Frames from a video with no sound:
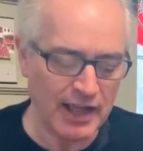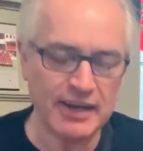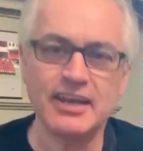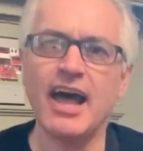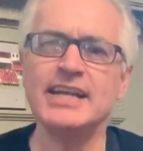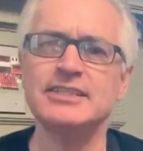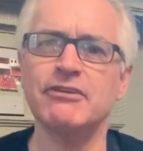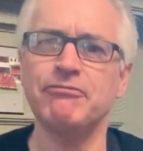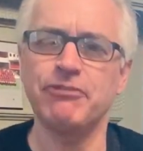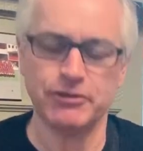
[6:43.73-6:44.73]
Lighter
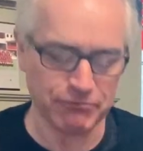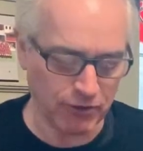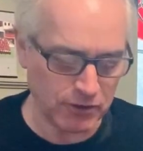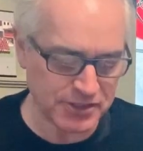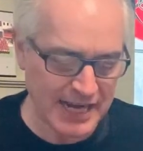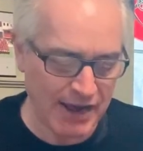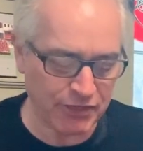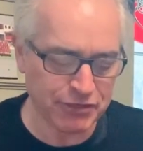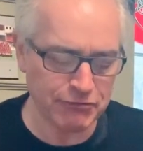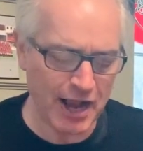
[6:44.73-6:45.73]
footfalls now,
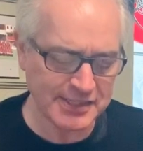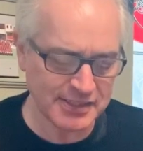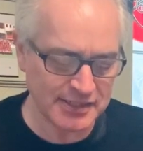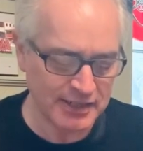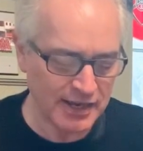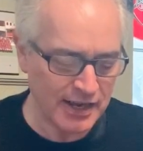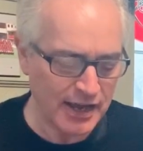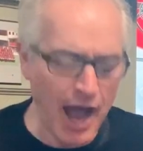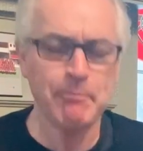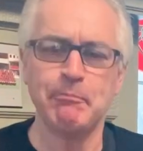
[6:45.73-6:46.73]
thrust
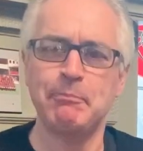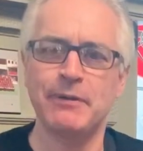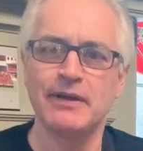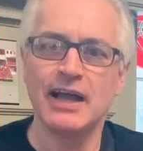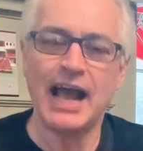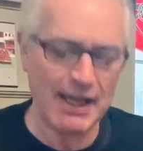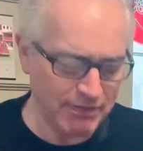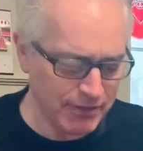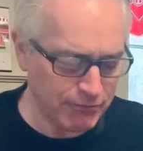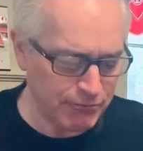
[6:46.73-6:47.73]
up,
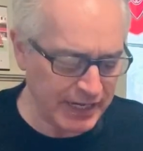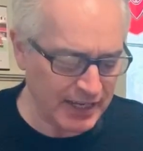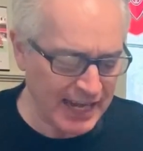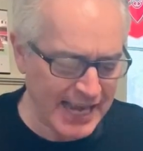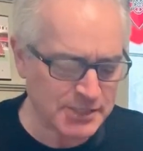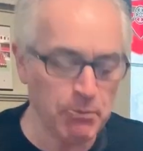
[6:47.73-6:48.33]
and the rear legs.